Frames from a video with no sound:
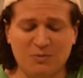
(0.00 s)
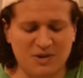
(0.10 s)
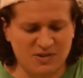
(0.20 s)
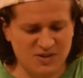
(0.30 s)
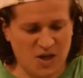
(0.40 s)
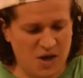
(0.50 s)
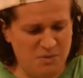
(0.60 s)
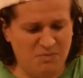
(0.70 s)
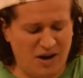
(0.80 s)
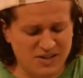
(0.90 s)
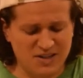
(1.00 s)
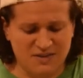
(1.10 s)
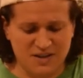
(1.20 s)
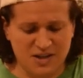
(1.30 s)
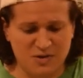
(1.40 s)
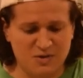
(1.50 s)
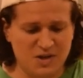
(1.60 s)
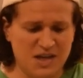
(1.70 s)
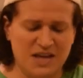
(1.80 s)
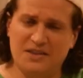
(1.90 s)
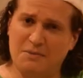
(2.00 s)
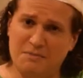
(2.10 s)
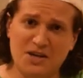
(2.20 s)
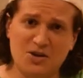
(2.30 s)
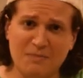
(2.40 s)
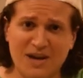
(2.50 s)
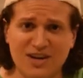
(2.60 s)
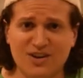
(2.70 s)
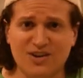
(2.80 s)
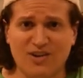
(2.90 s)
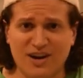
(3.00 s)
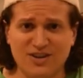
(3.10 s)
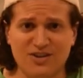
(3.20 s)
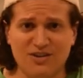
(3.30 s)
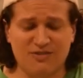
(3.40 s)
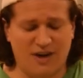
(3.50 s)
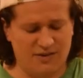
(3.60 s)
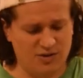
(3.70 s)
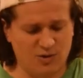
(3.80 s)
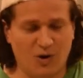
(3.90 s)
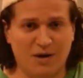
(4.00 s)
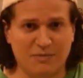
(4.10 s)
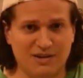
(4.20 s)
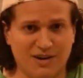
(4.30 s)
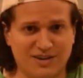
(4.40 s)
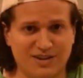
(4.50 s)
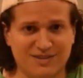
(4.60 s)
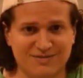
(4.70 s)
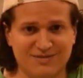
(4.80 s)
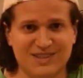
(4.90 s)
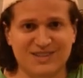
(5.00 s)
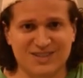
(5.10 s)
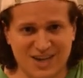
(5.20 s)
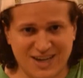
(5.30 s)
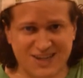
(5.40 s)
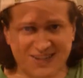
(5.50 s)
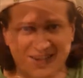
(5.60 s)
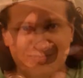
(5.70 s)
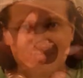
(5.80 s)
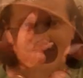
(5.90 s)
Meals unboxing video, the Meat Your Maker Grinder 500 Watt Meat Grinder. See you guys next time.